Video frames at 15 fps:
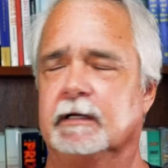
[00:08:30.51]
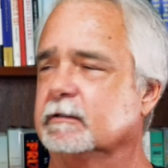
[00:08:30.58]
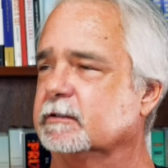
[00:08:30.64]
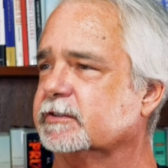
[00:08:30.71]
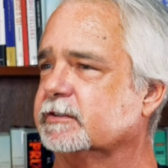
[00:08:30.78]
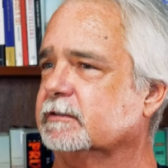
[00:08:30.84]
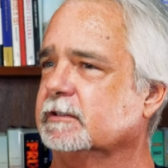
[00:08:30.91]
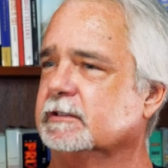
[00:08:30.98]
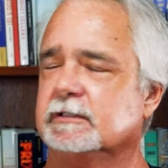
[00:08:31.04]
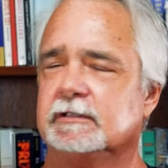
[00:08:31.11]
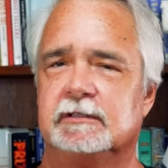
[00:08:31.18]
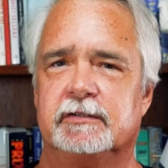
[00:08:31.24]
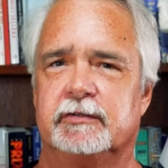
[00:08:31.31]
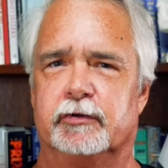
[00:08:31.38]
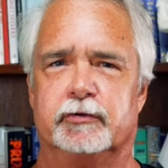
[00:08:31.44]
It was
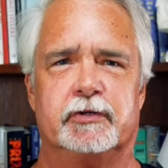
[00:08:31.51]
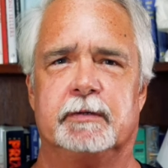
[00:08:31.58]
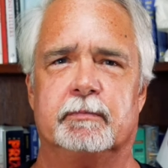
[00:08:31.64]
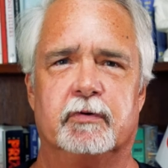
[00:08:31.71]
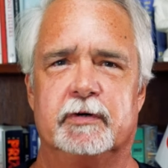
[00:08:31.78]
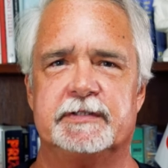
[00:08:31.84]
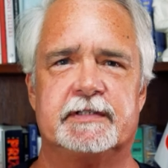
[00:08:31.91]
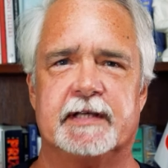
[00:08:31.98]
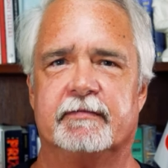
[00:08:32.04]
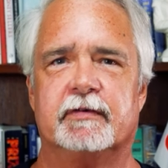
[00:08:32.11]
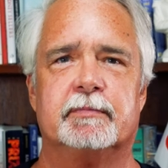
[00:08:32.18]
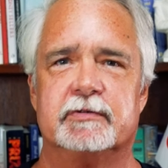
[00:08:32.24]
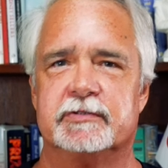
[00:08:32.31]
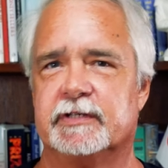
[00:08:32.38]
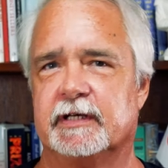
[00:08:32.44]

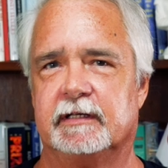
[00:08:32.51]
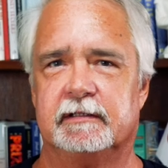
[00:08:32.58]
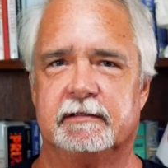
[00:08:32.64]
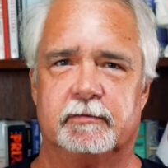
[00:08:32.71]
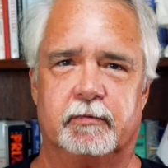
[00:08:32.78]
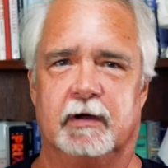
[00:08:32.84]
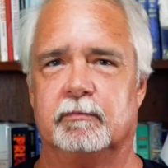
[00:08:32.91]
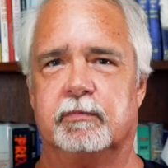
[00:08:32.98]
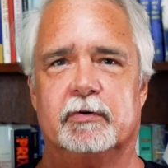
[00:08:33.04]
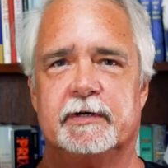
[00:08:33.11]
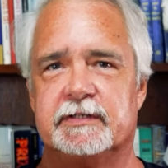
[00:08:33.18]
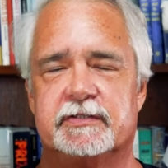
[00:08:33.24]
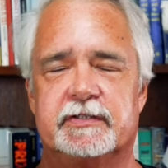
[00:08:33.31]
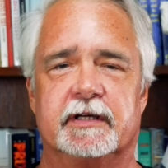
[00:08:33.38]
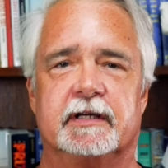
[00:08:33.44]
13.7%,
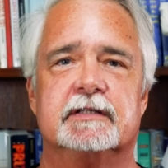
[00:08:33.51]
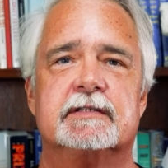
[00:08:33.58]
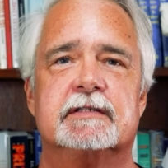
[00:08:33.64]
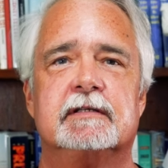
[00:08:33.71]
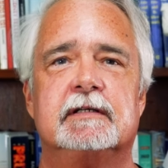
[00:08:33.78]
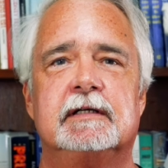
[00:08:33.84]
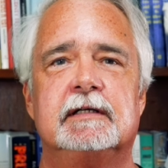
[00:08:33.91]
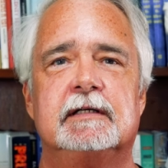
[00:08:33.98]
12.6%.